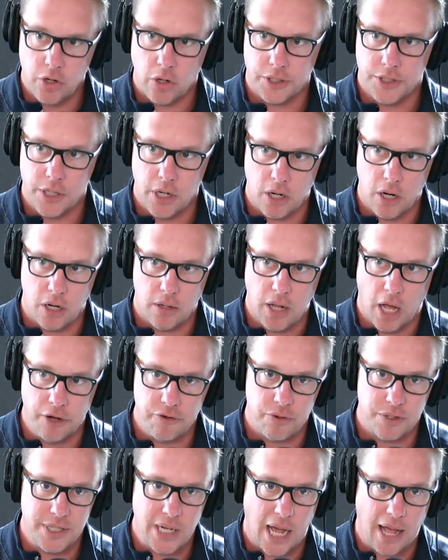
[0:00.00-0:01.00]
your turn.
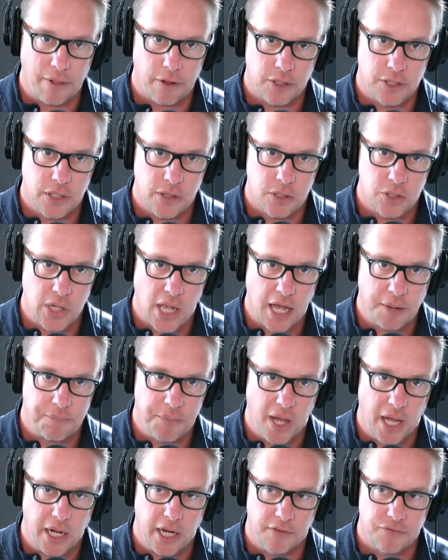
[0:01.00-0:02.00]
$100 in the
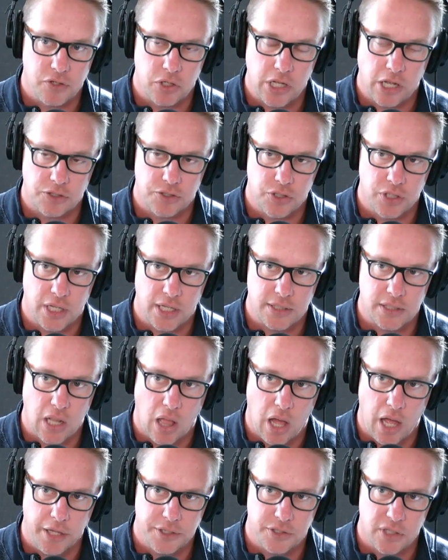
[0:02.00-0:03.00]
jackpot after yesterday's
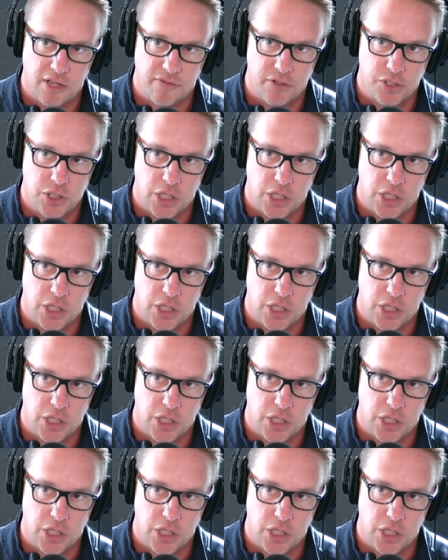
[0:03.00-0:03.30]
loss. You have a